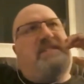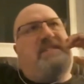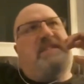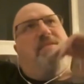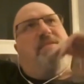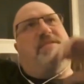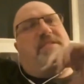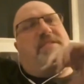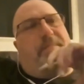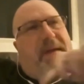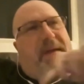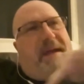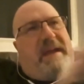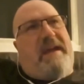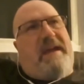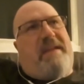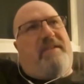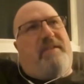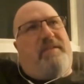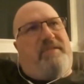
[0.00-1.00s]
there was a
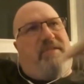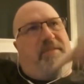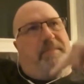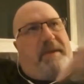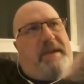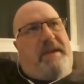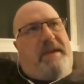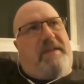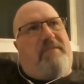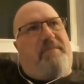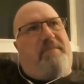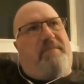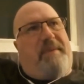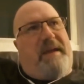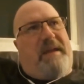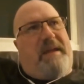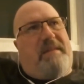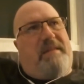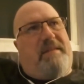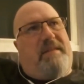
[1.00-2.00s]
path. There was a paved
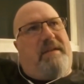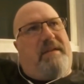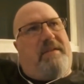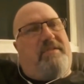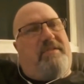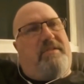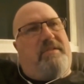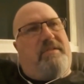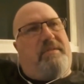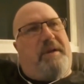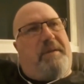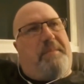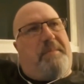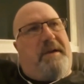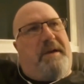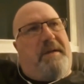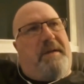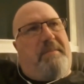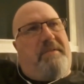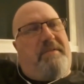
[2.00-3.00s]
path there too, right,
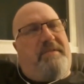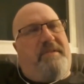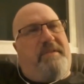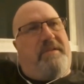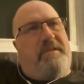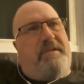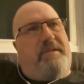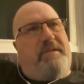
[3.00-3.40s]
Bob? Isn't there?